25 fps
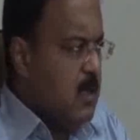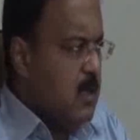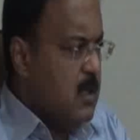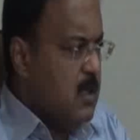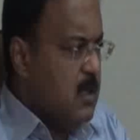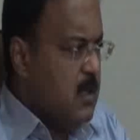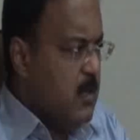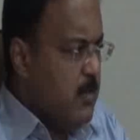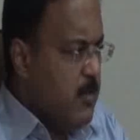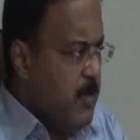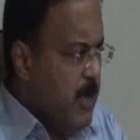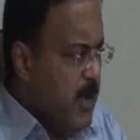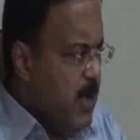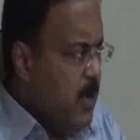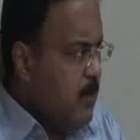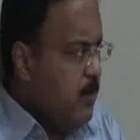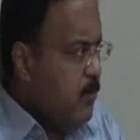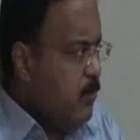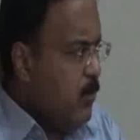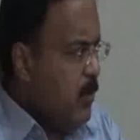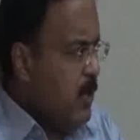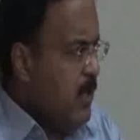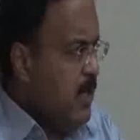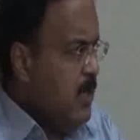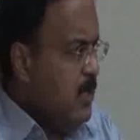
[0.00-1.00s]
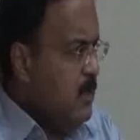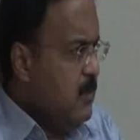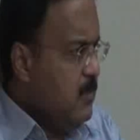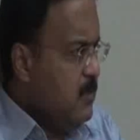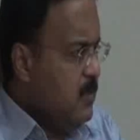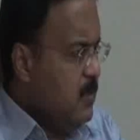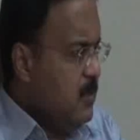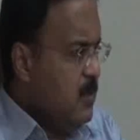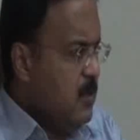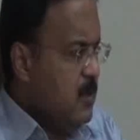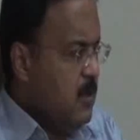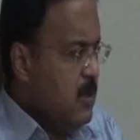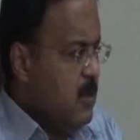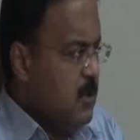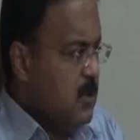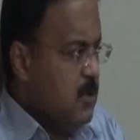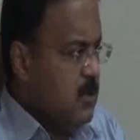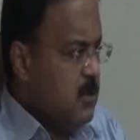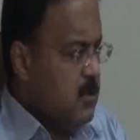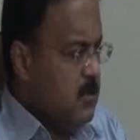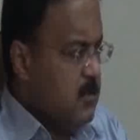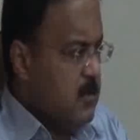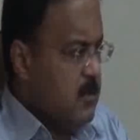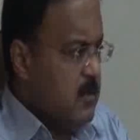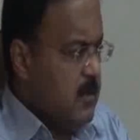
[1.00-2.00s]
The main point
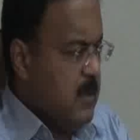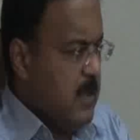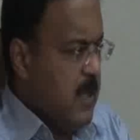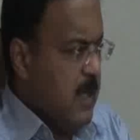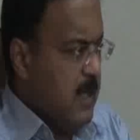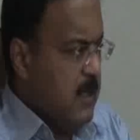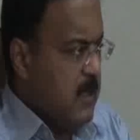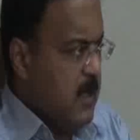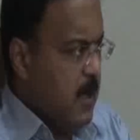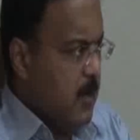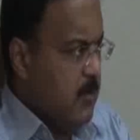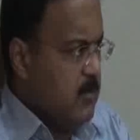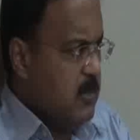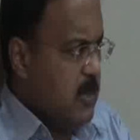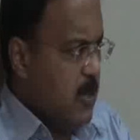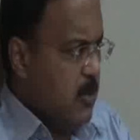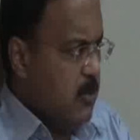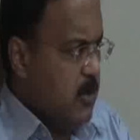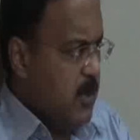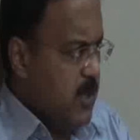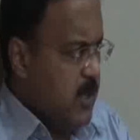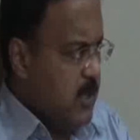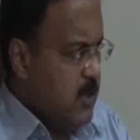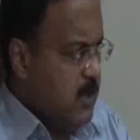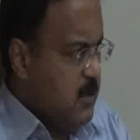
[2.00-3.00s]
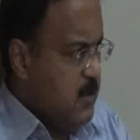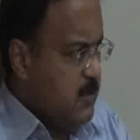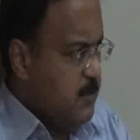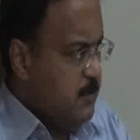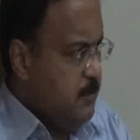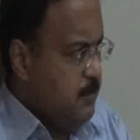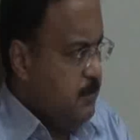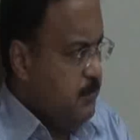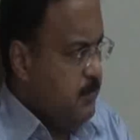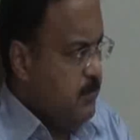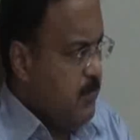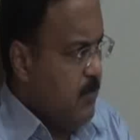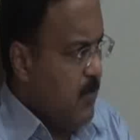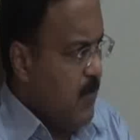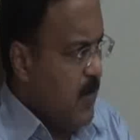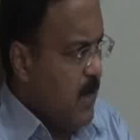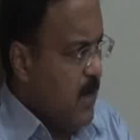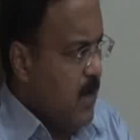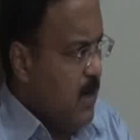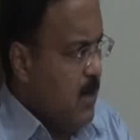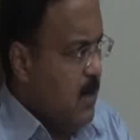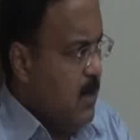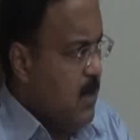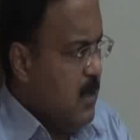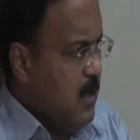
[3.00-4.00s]
that comes out is
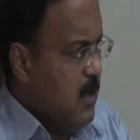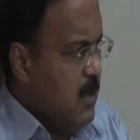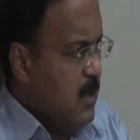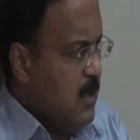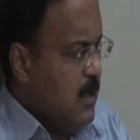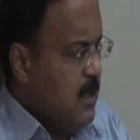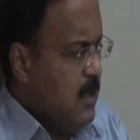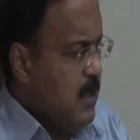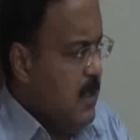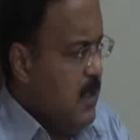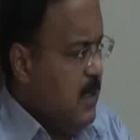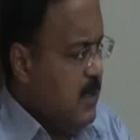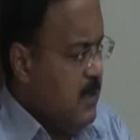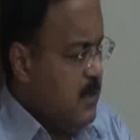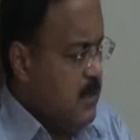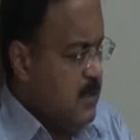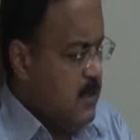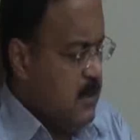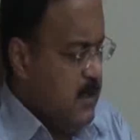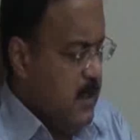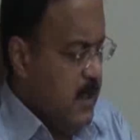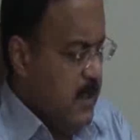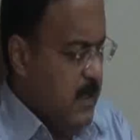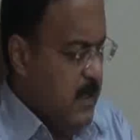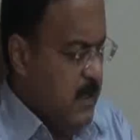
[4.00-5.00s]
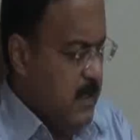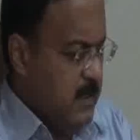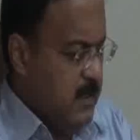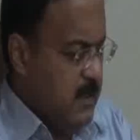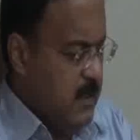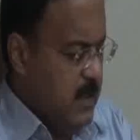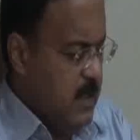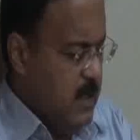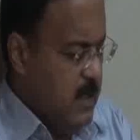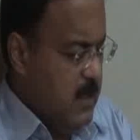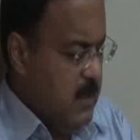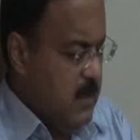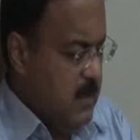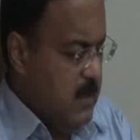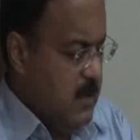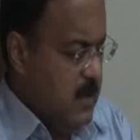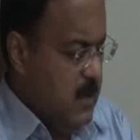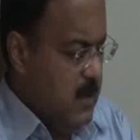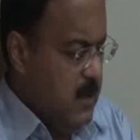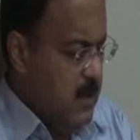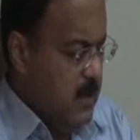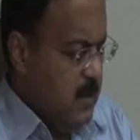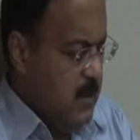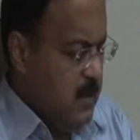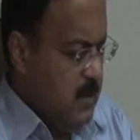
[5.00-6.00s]
that the
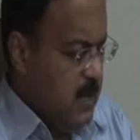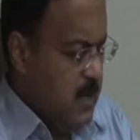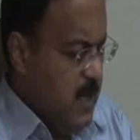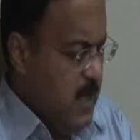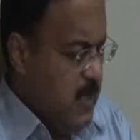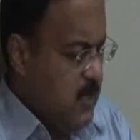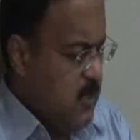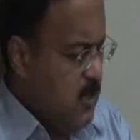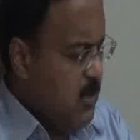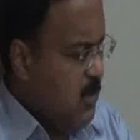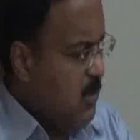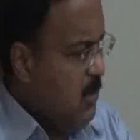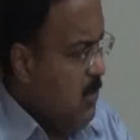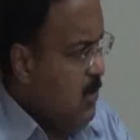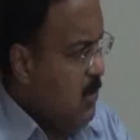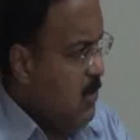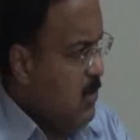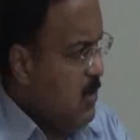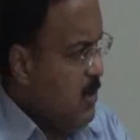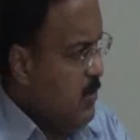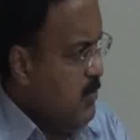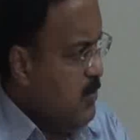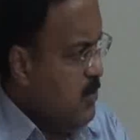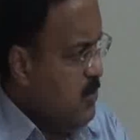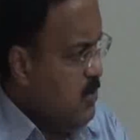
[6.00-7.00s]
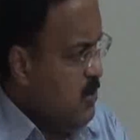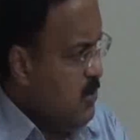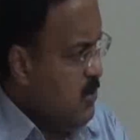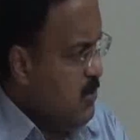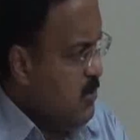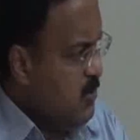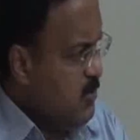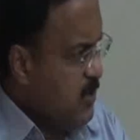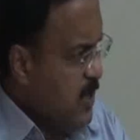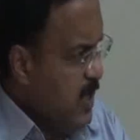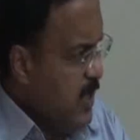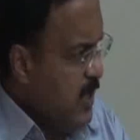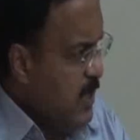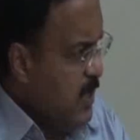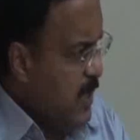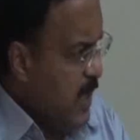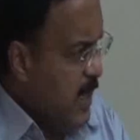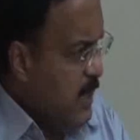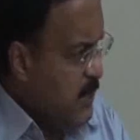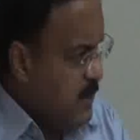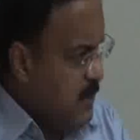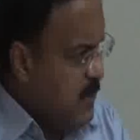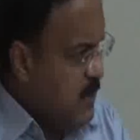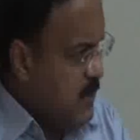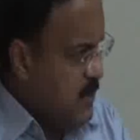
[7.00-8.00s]
International Law Commission is saying
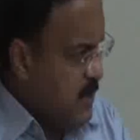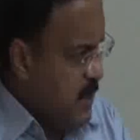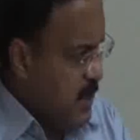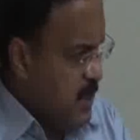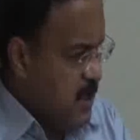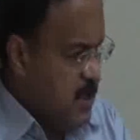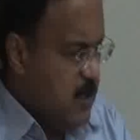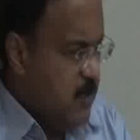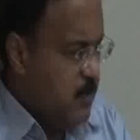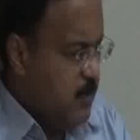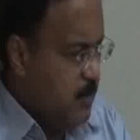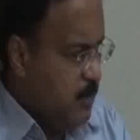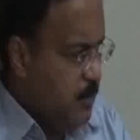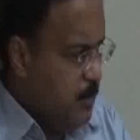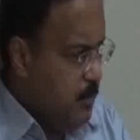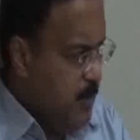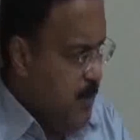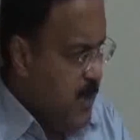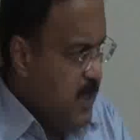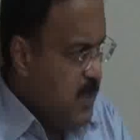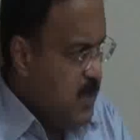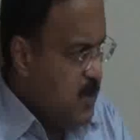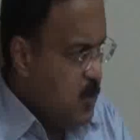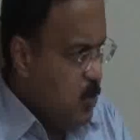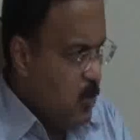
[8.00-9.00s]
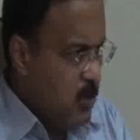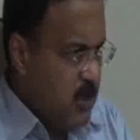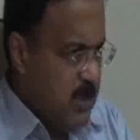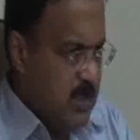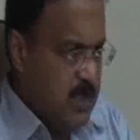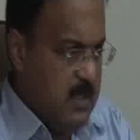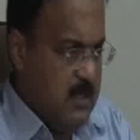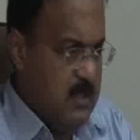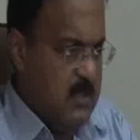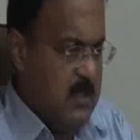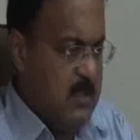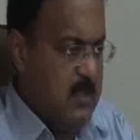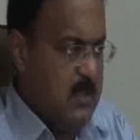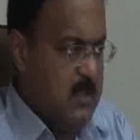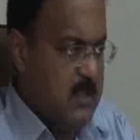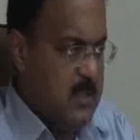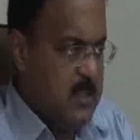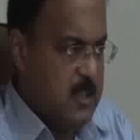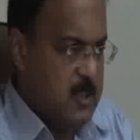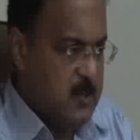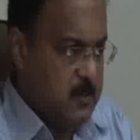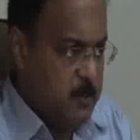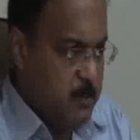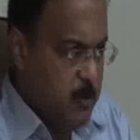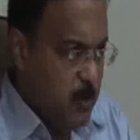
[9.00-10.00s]
at this stage, please note that this
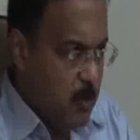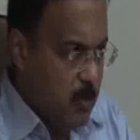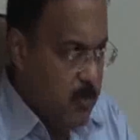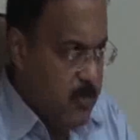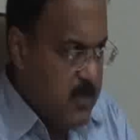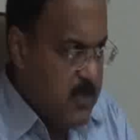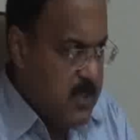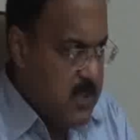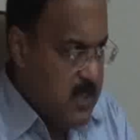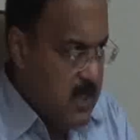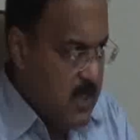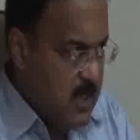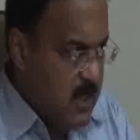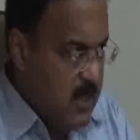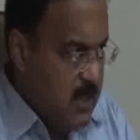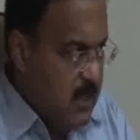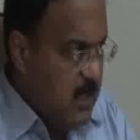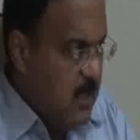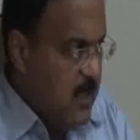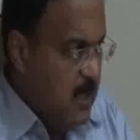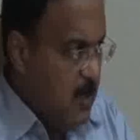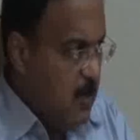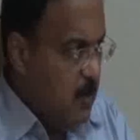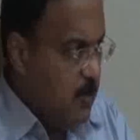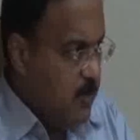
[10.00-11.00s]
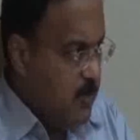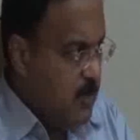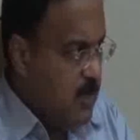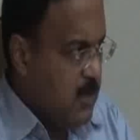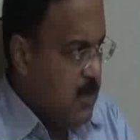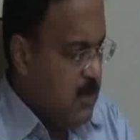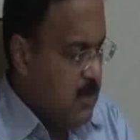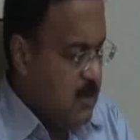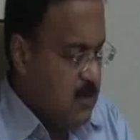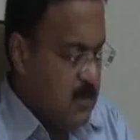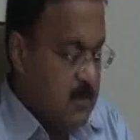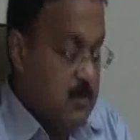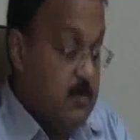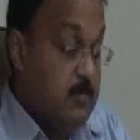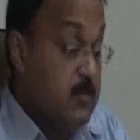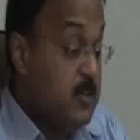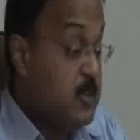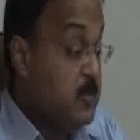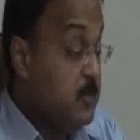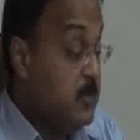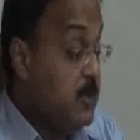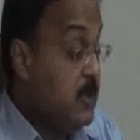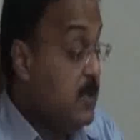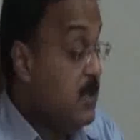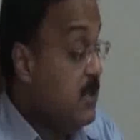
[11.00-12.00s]
is provisionally adopted, which
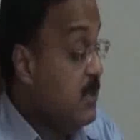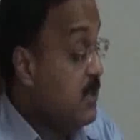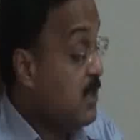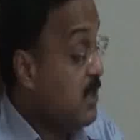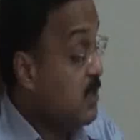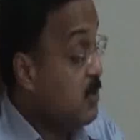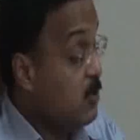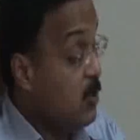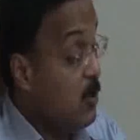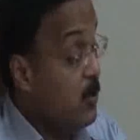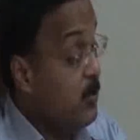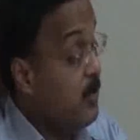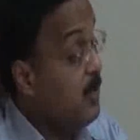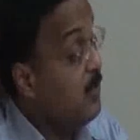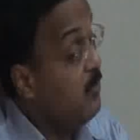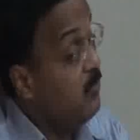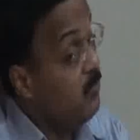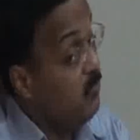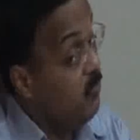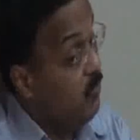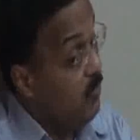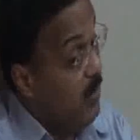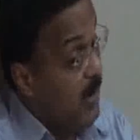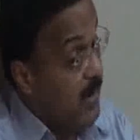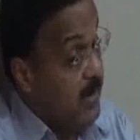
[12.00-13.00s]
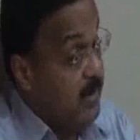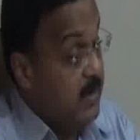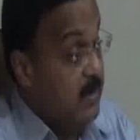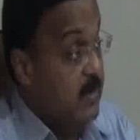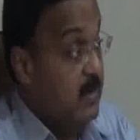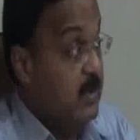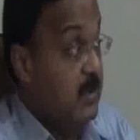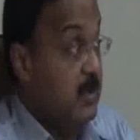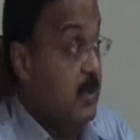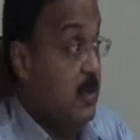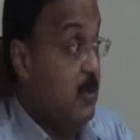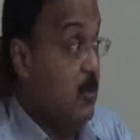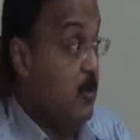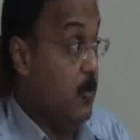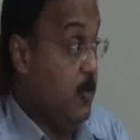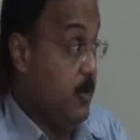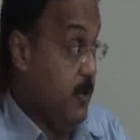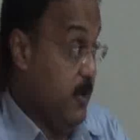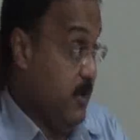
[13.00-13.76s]
means it has not been finally adopted.